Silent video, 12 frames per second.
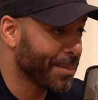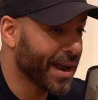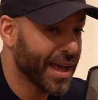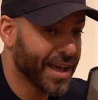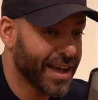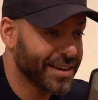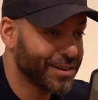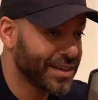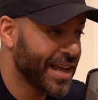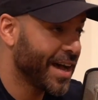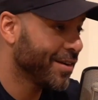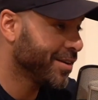player had on.
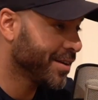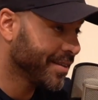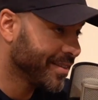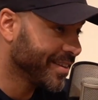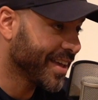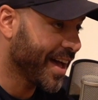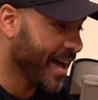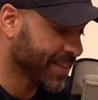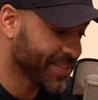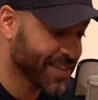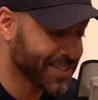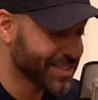Now you get
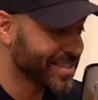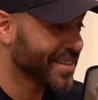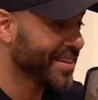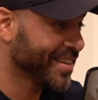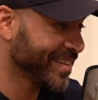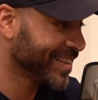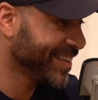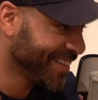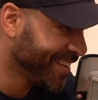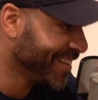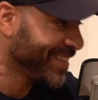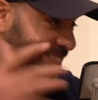access to
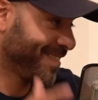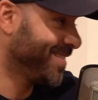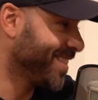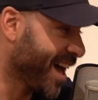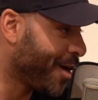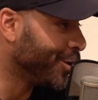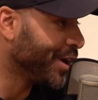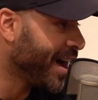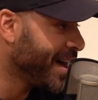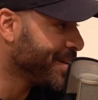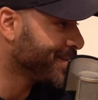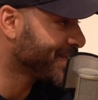their whole
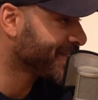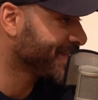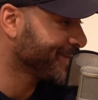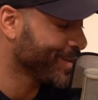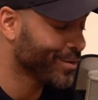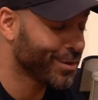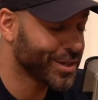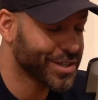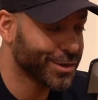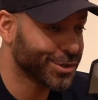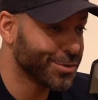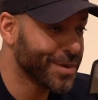lives with all the
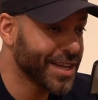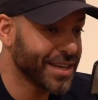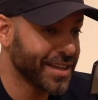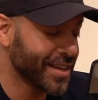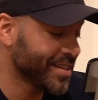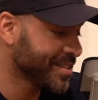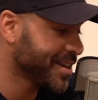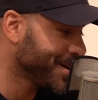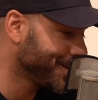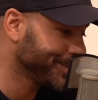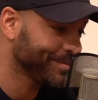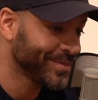social media.
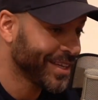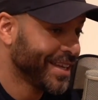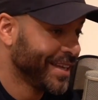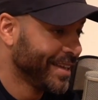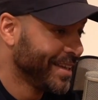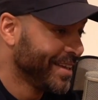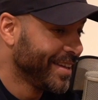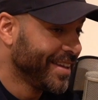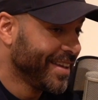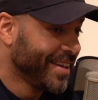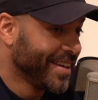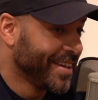So,
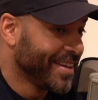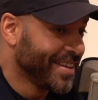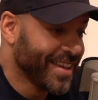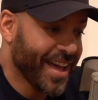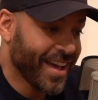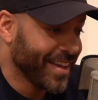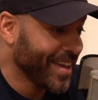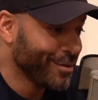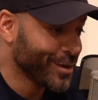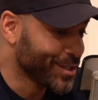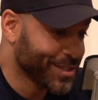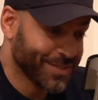he
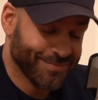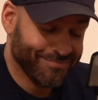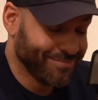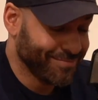was